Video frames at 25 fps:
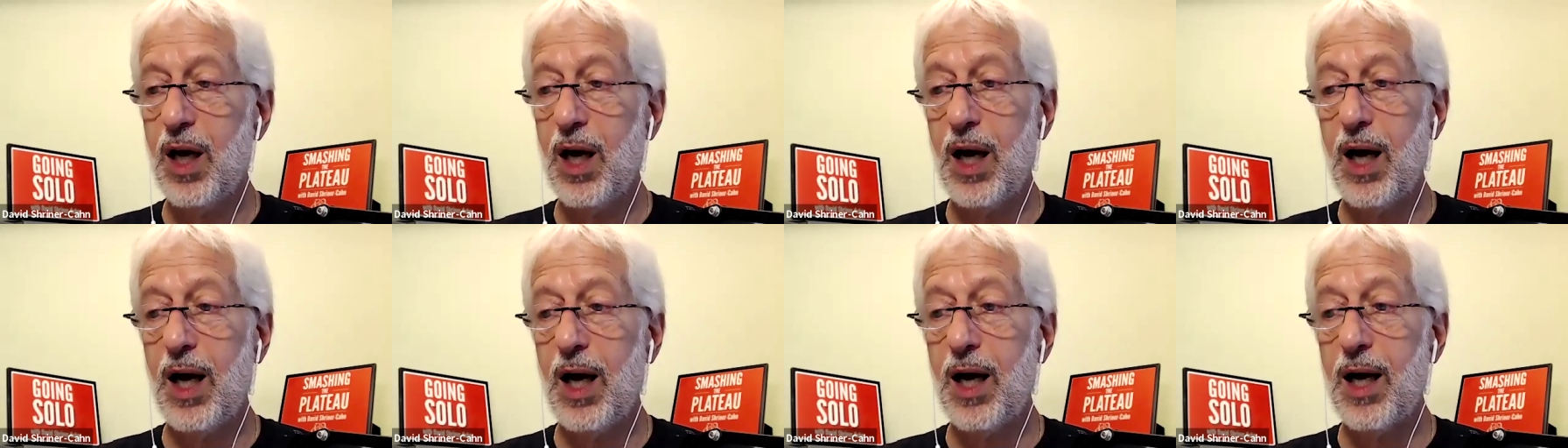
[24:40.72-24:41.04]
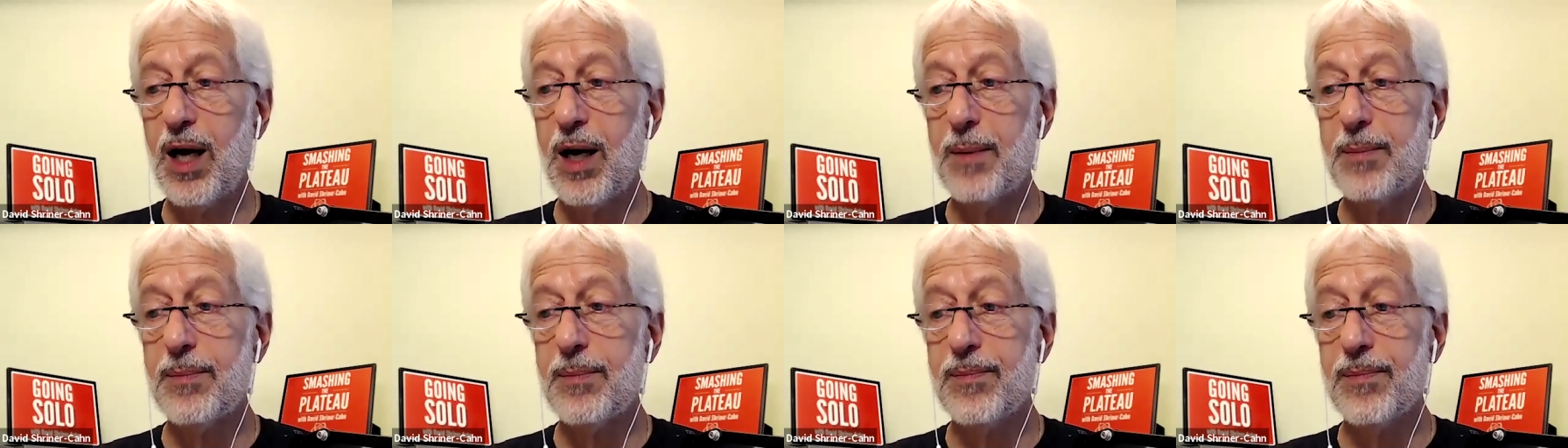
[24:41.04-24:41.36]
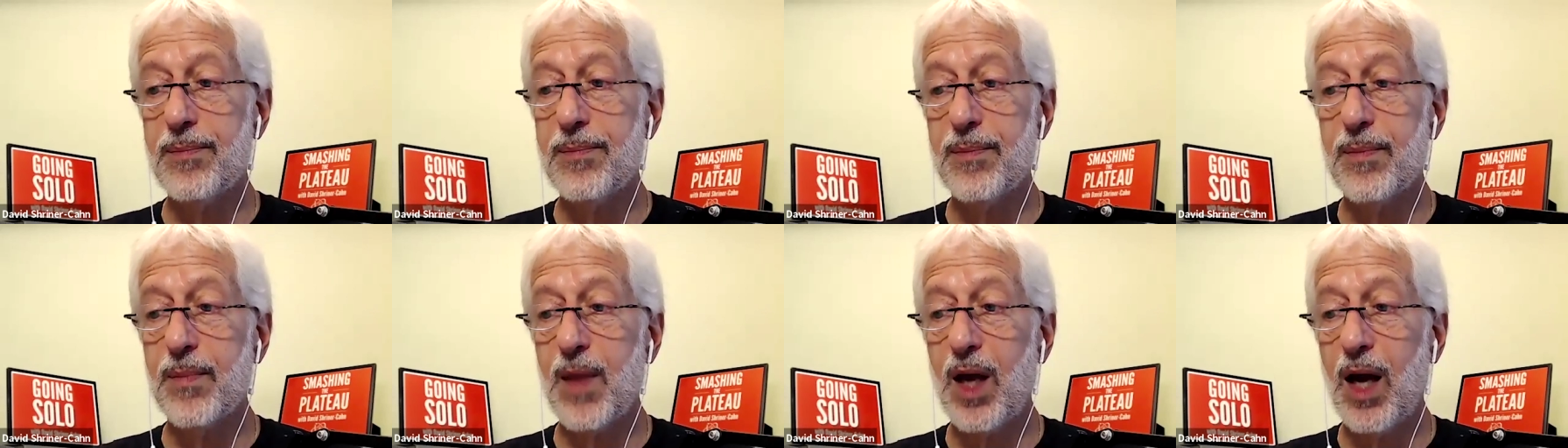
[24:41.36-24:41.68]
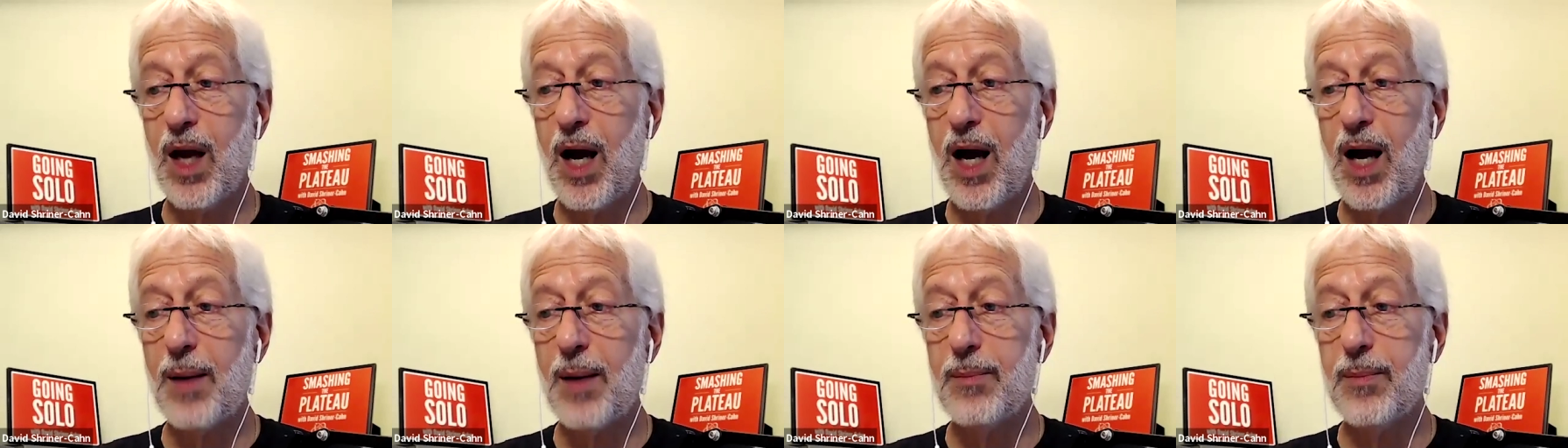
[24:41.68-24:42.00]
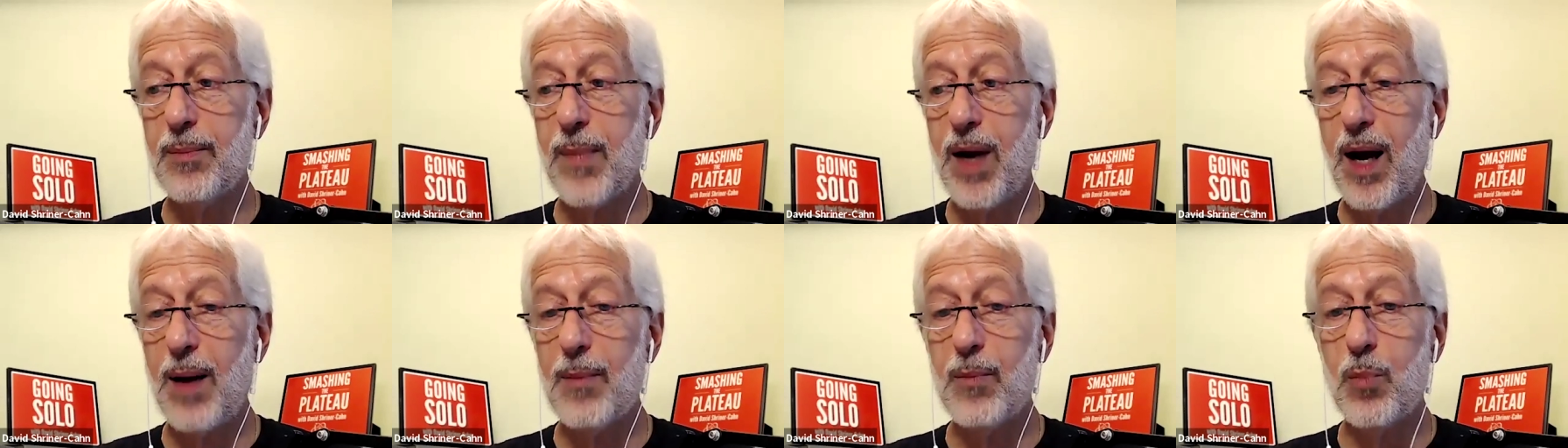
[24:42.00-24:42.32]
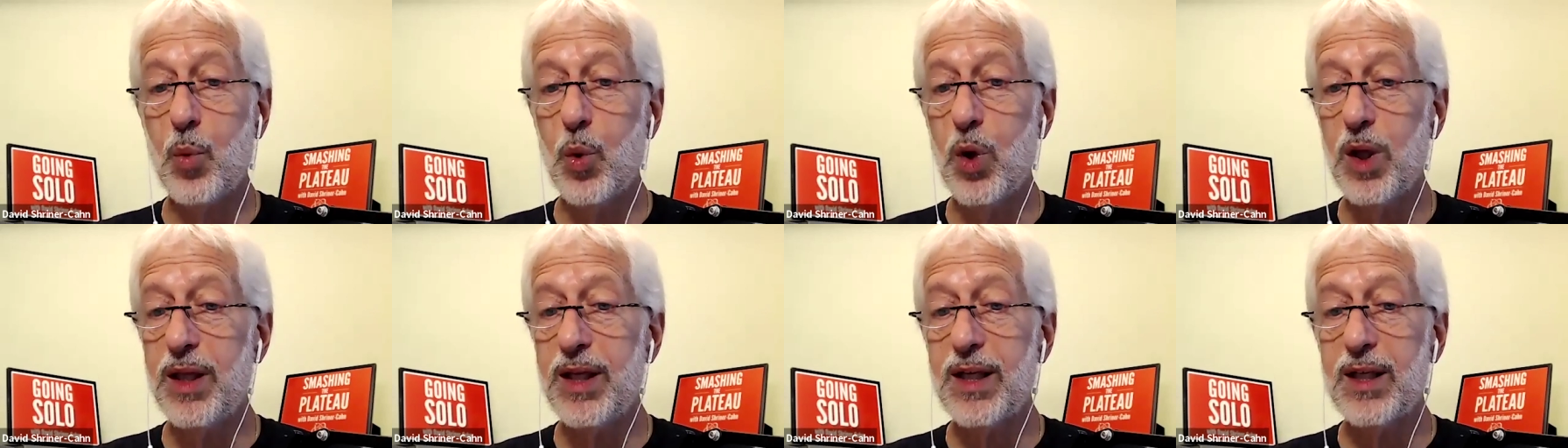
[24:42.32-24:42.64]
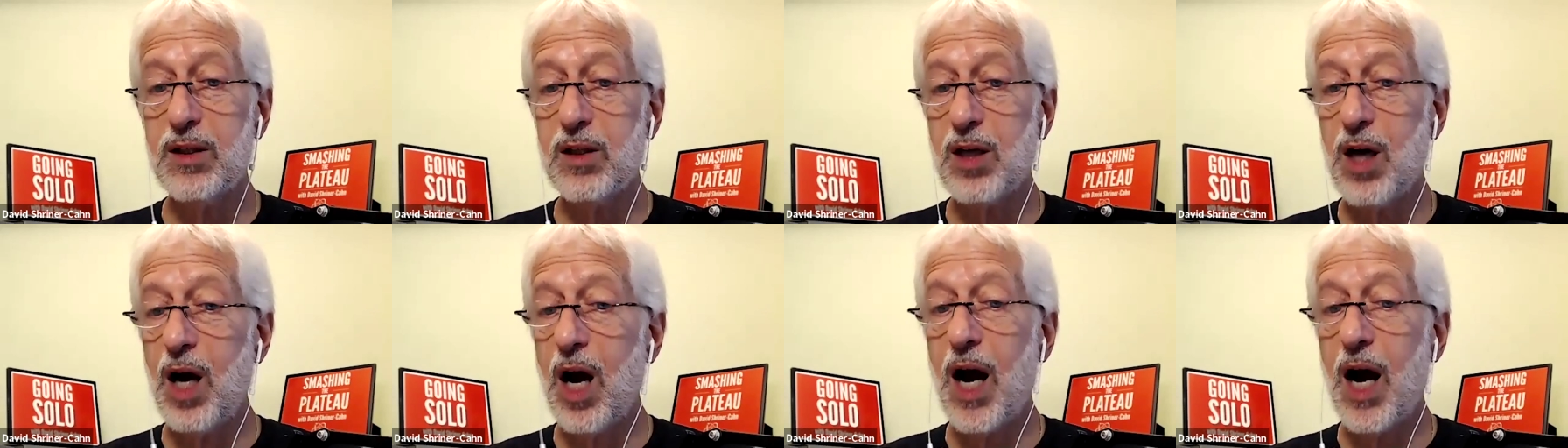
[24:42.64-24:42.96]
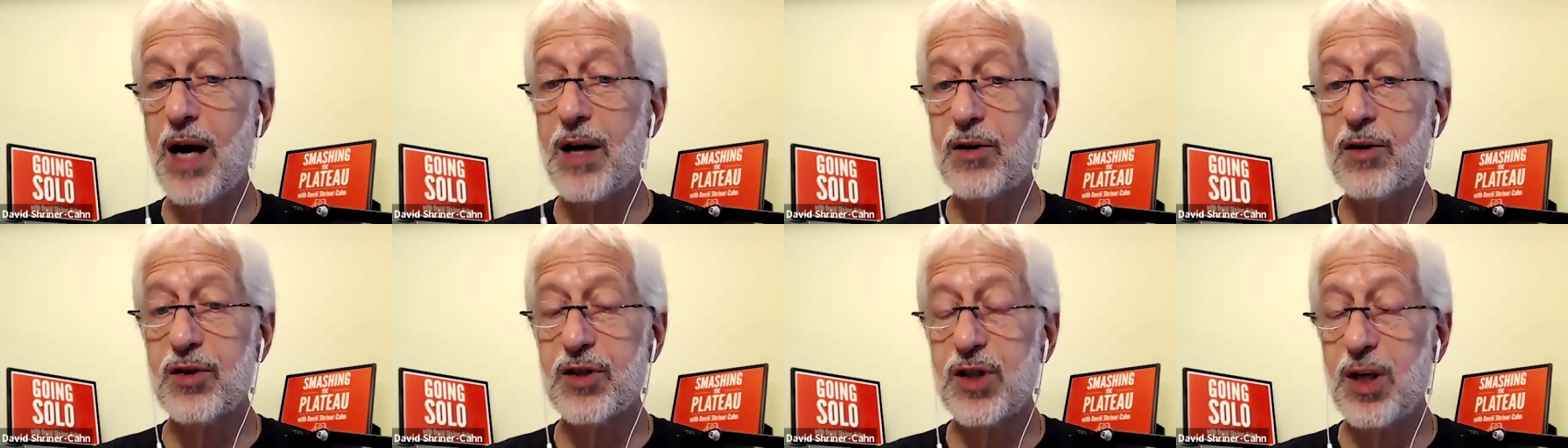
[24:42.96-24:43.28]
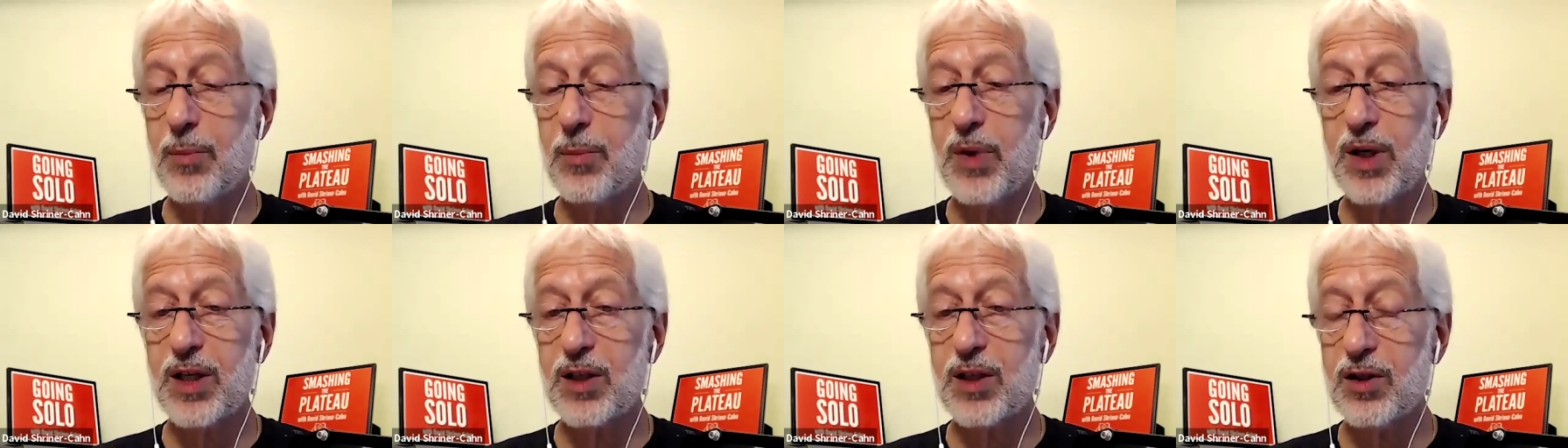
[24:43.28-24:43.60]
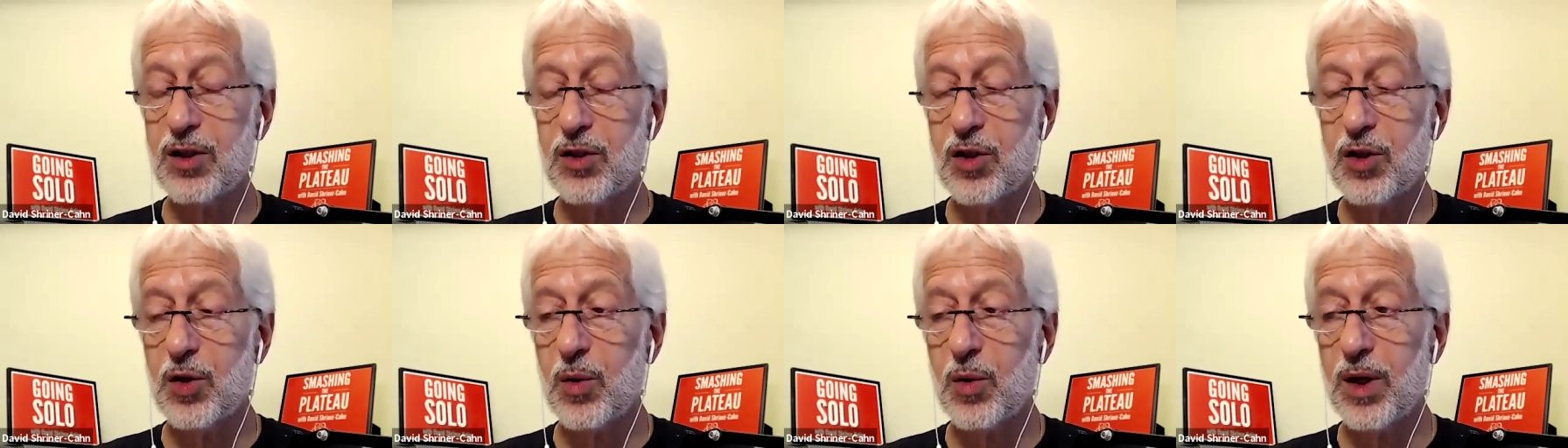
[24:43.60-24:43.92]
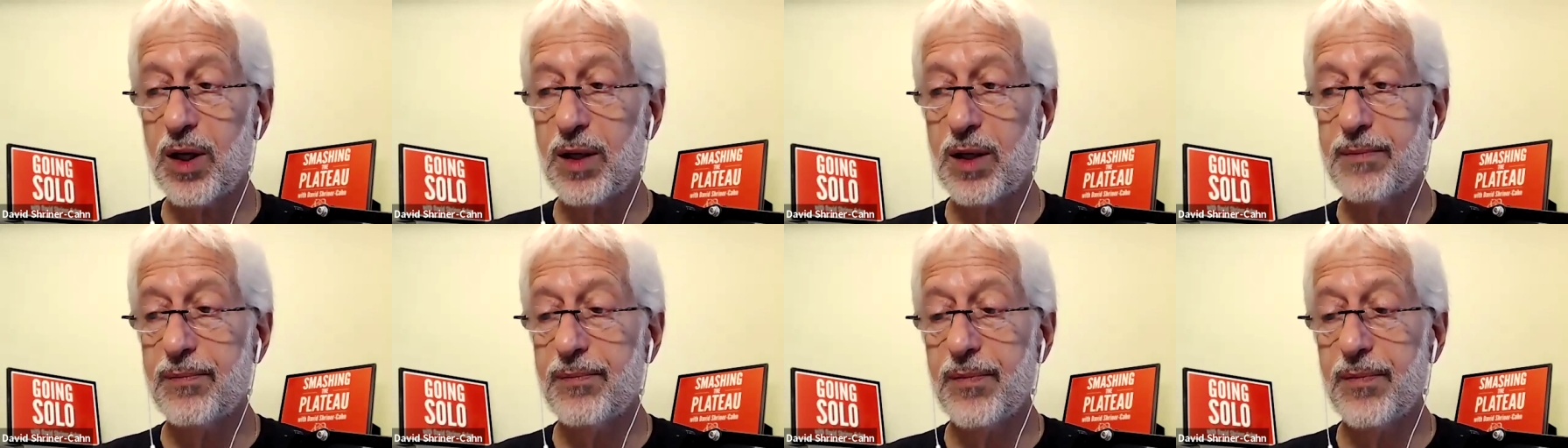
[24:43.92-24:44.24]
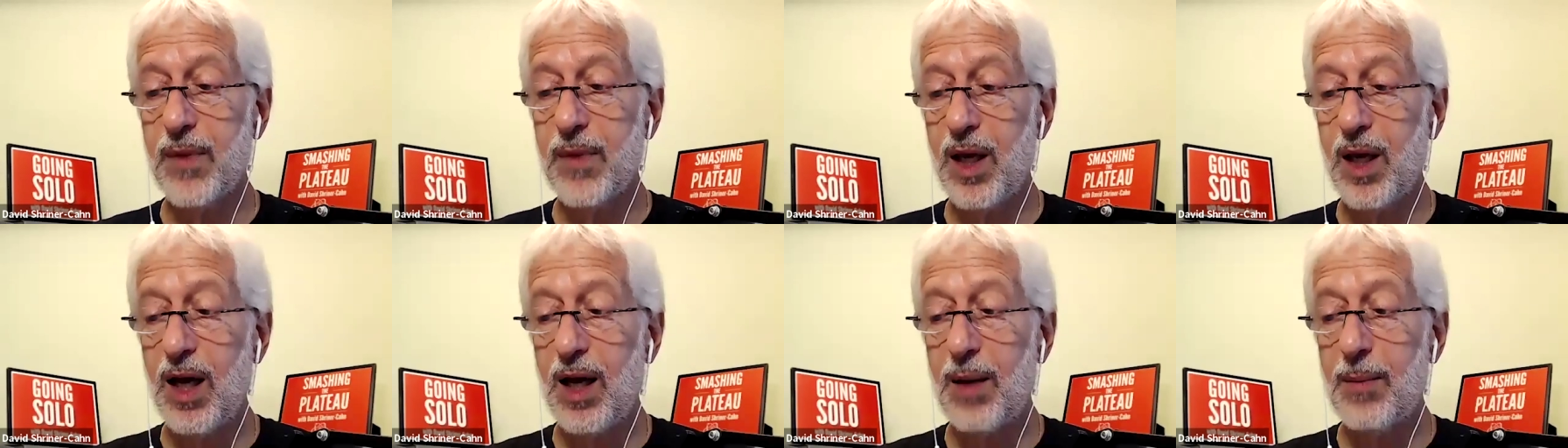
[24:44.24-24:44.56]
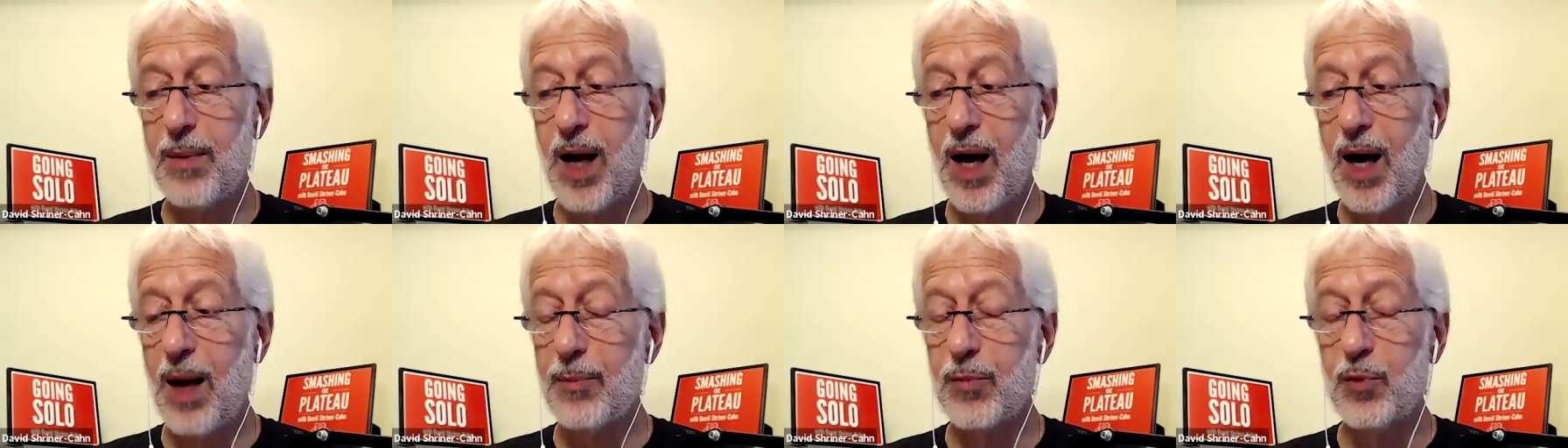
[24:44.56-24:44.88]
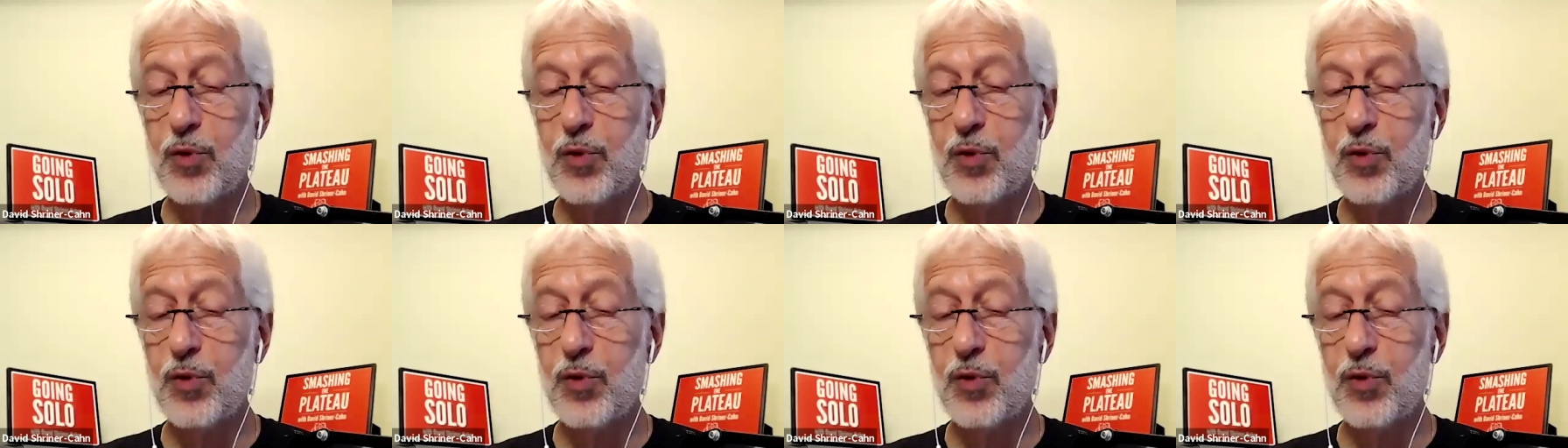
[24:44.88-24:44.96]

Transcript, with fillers: mm-hmm. um, mm-hmm. i'm i'm willing to hire somebody to do it um, i'm mm-hmm.